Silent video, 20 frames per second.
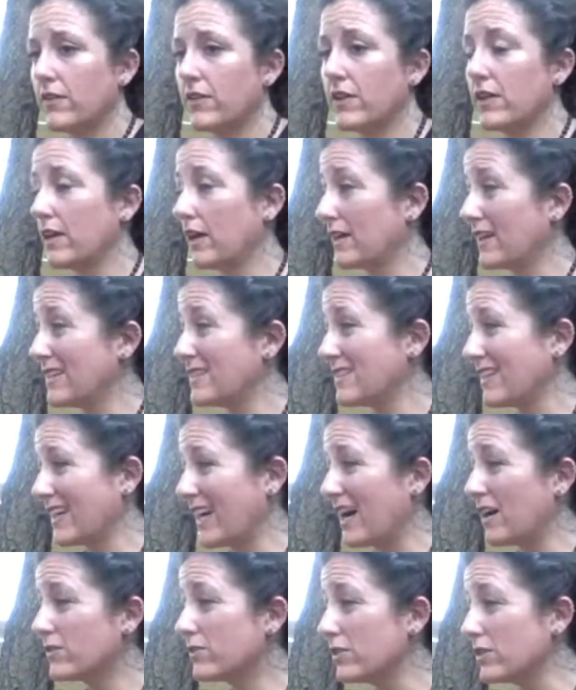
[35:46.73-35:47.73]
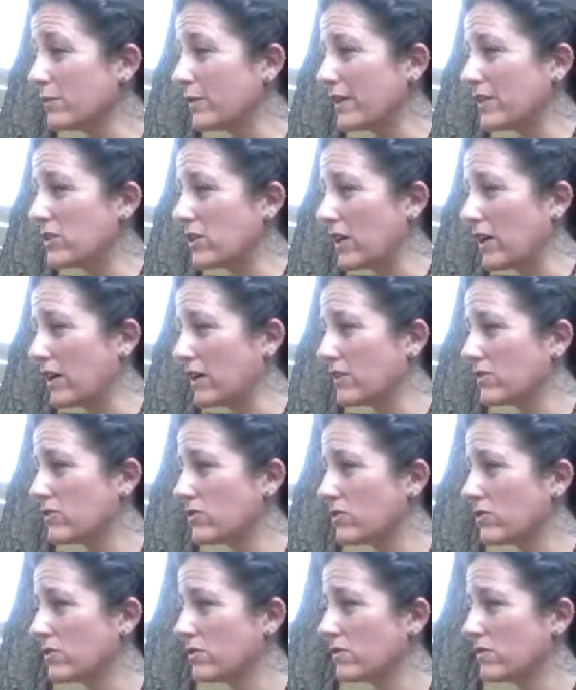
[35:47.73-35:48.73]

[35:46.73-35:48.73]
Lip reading: then I guess like how could we change?